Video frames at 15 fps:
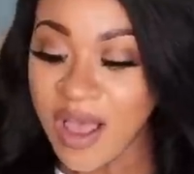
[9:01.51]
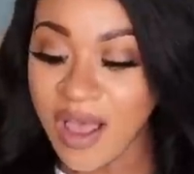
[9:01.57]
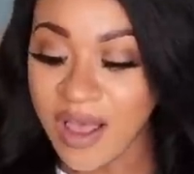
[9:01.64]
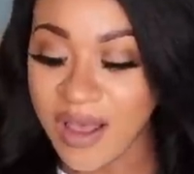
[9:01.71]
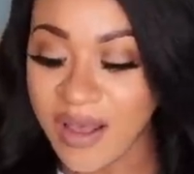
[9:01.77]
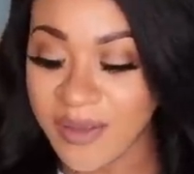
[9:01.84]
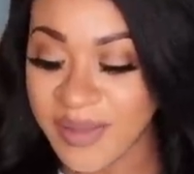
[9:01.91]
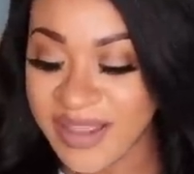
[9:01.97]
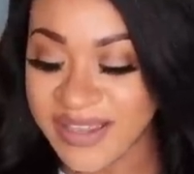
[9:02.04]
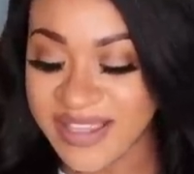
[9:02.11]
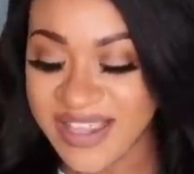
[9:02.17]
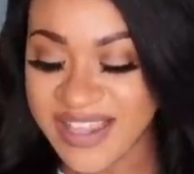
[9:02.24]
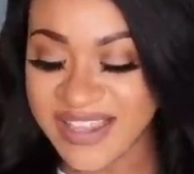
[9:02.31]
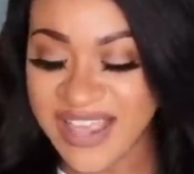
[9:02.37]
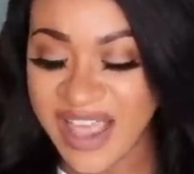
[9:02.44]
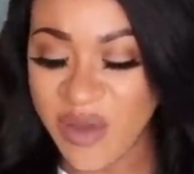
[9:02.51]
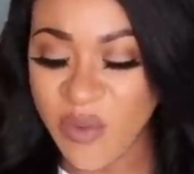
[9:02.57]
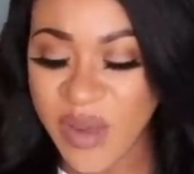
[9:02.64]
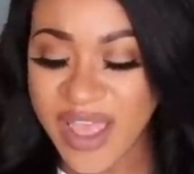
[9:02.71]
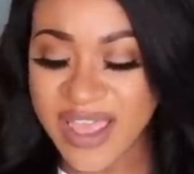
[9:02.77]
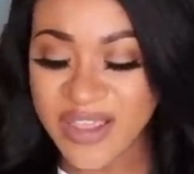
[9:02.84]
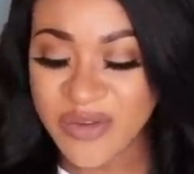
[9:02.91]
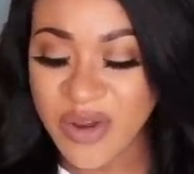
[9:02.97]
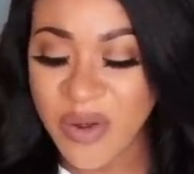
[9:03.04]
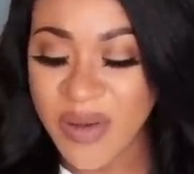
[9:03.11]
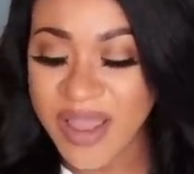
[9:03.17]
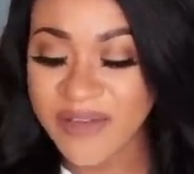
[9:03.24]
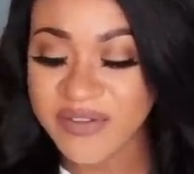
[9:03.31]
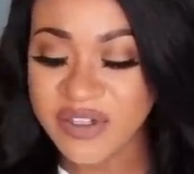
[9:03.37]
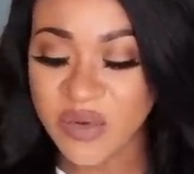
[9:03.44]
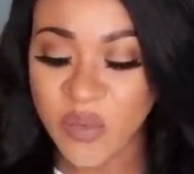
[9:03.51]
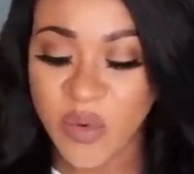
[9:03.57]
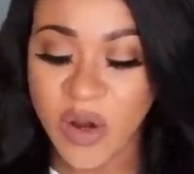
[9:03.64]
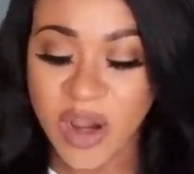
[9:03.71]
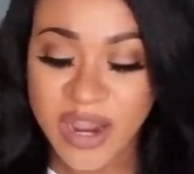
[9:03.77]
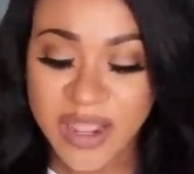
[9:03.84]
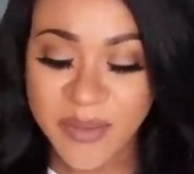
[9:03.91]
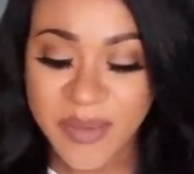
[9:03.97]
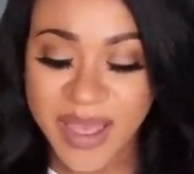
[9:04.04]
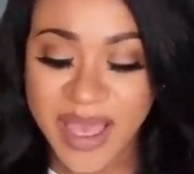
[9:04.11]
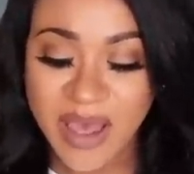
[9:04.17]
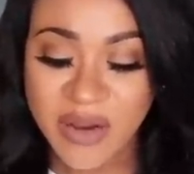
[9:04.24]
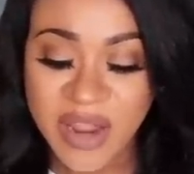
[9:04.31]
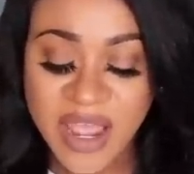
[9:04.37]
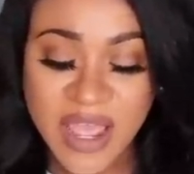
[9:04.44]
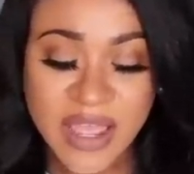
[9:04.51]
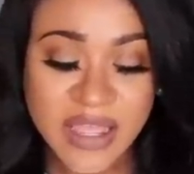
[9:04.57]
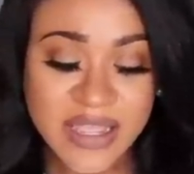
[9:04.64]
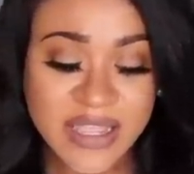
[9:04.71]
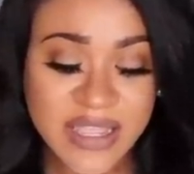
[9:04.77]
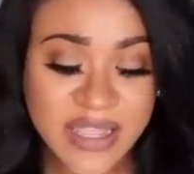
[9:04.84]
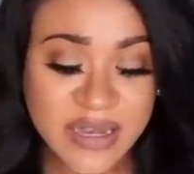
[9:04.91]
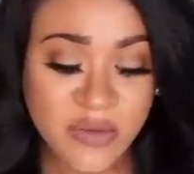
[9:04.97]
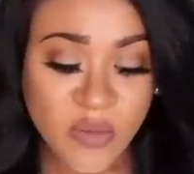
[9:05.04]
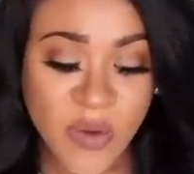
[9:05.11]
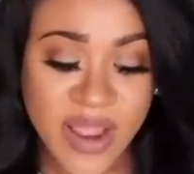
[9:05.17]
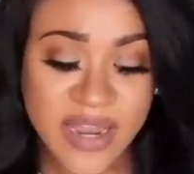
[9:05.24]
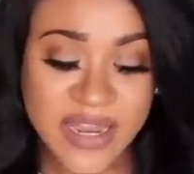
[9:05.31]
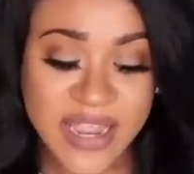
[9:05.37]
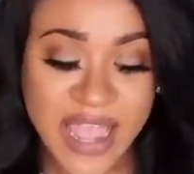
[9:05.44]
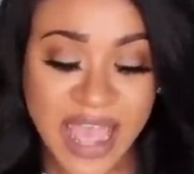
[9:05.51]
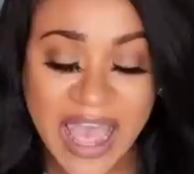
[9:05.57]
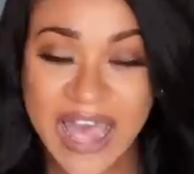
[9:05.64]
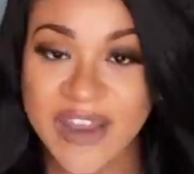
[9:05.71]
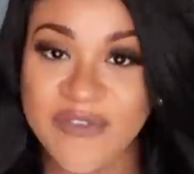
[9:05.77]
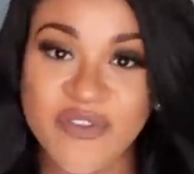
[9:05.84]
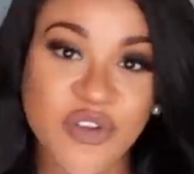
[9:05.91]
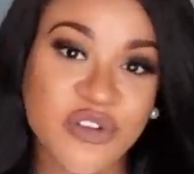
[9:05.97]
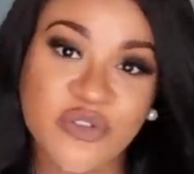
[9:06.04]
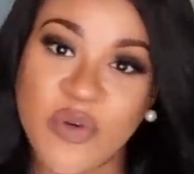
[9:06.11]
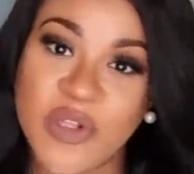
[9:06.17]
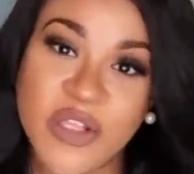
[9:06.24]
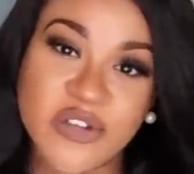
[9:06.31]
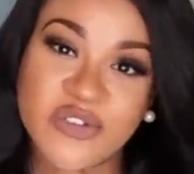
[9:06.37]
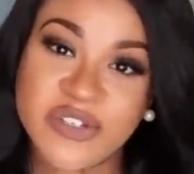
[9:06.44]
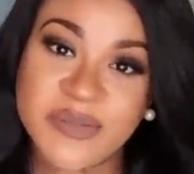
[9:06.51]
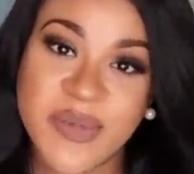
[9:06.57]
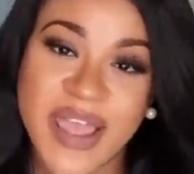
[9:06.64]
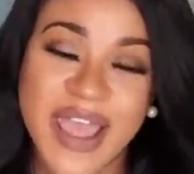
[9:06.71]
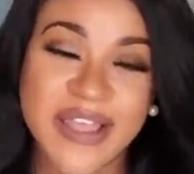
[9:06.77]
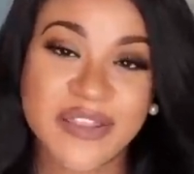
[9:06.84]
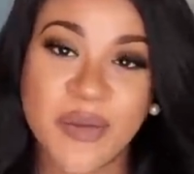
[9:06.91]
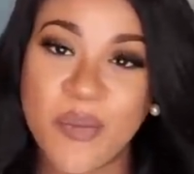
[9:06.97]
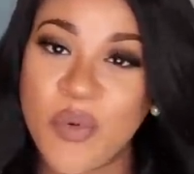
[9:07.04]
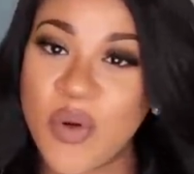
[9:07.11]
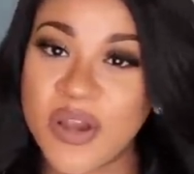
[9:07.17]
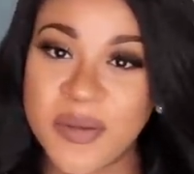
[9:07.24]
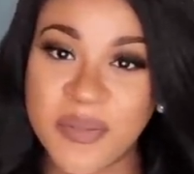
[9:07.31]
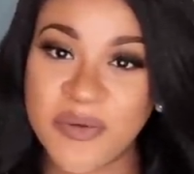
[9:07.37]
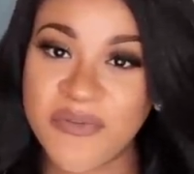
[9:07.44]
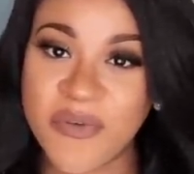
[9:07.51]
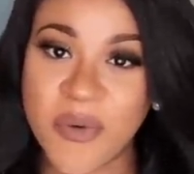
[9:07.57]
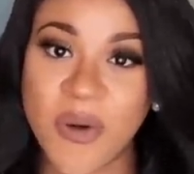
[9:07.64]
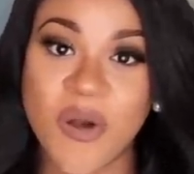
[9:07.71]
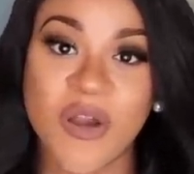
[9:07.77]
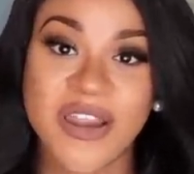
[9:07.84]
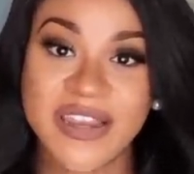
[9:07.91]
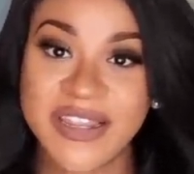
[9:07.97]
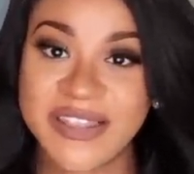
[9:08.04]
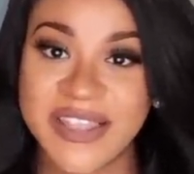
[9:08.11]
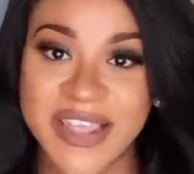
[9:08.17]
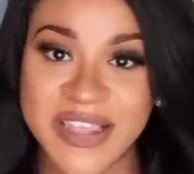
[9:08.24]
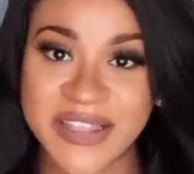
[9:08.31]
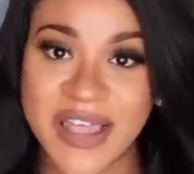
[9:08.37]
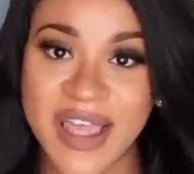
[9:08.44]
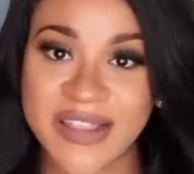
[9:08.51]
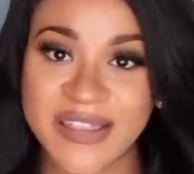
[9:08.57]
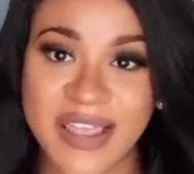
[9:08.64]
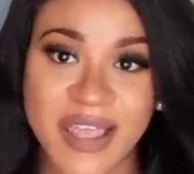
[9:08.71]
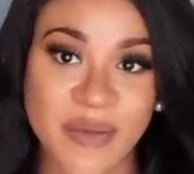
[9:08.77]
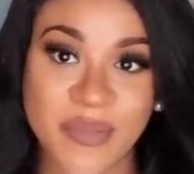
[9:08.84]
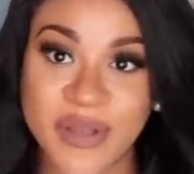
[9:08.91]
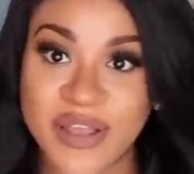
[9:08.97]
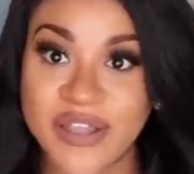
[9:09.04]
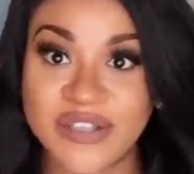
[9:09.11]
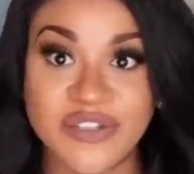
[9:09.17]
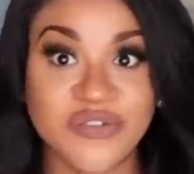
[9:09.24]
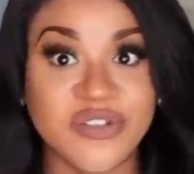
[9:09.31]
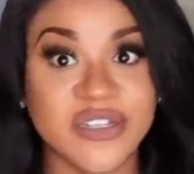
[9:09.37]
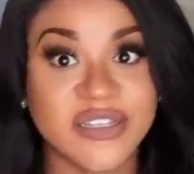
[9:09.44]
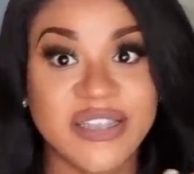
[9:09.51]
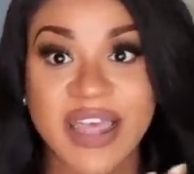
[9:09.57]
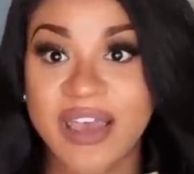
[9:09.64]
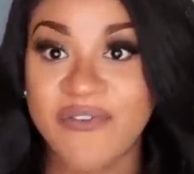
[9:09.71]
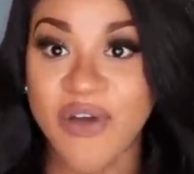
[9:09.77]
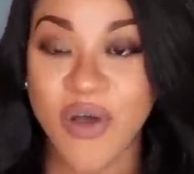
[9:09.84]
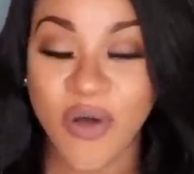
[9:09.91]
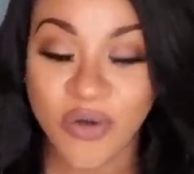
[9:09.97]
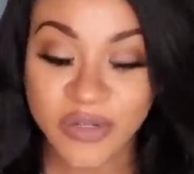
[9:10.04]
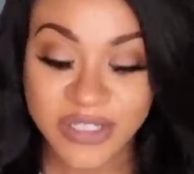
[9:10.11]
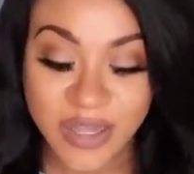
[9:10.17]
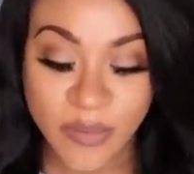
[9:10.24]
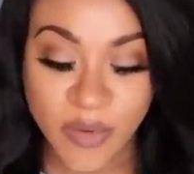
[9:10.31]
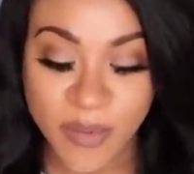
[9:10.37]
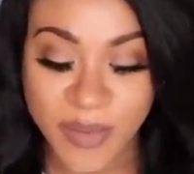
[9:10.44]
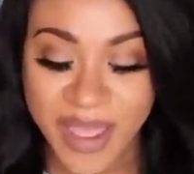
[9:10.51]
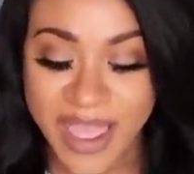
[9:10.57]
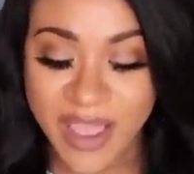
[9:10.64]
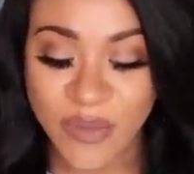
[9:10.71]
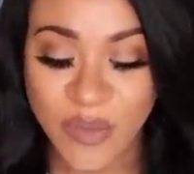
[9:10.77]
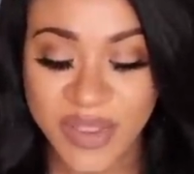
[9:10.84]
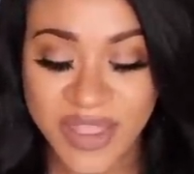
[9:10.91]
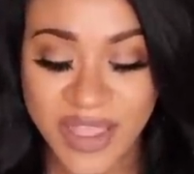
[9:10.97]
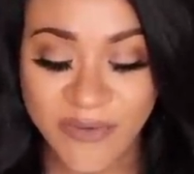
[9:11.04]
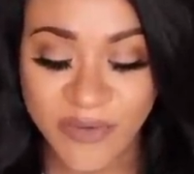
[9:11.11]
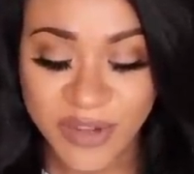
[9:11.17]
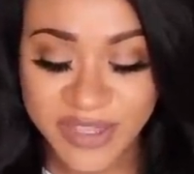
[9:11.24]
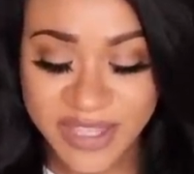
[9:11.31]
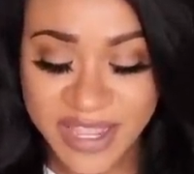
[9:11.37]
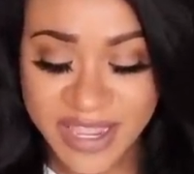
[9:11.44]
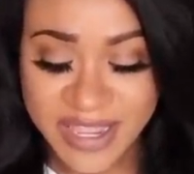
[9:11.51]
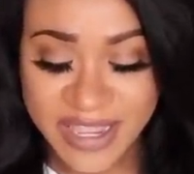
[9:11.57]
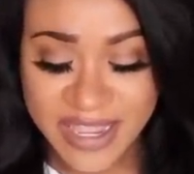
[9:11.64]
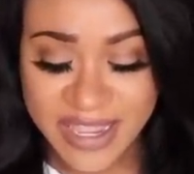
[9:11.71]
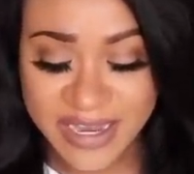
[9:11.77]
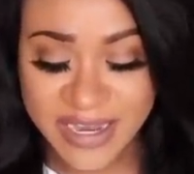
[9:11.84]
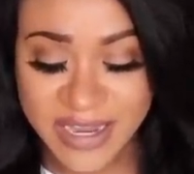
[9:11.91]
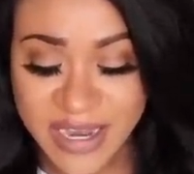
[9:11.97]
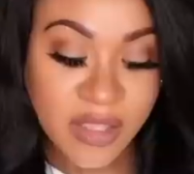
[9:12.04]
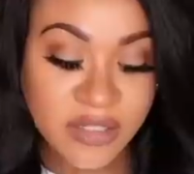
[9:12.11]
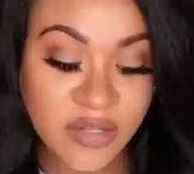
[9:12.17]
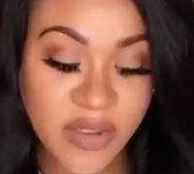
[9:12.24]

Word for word: Um, and then that way you don't have to worry about getting ready out of your toiletries bag the morning before or anything like that because you just have a whole separate bag with everything in it.